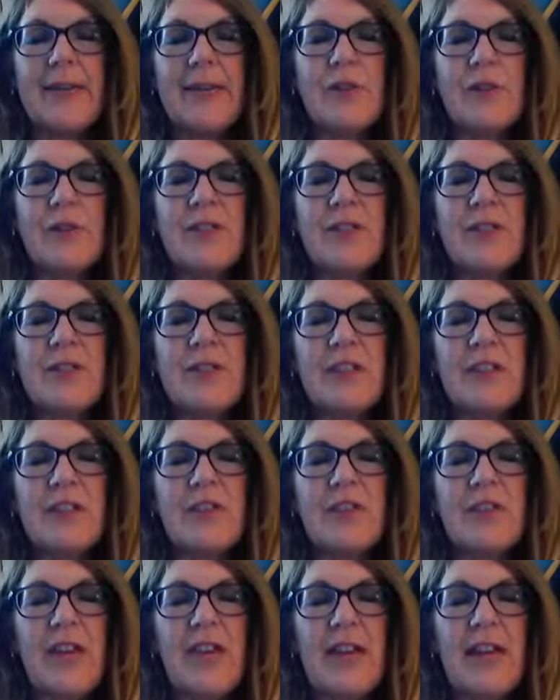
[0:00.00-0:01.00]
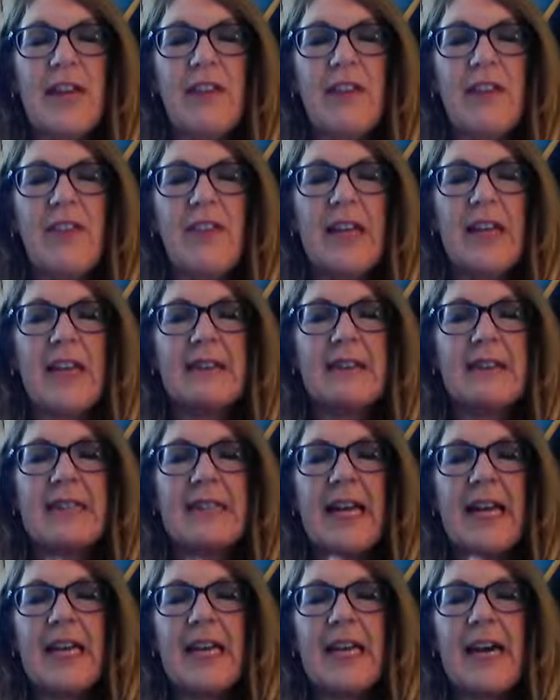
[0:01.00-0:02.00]
And he's also surveying
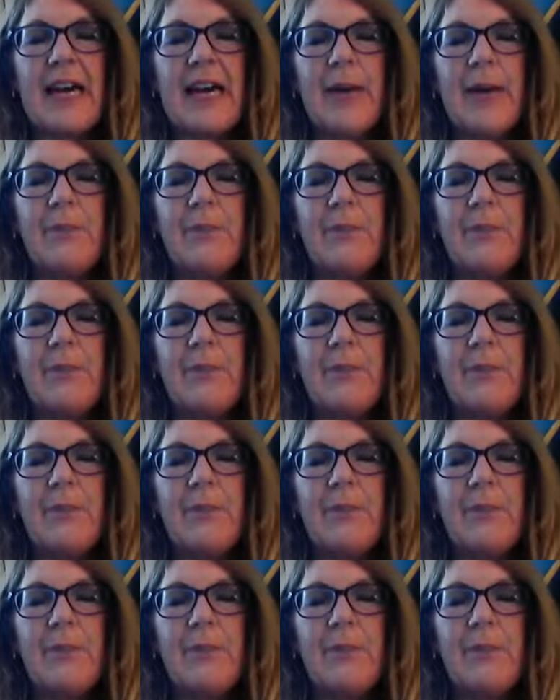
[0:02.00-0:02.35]
things like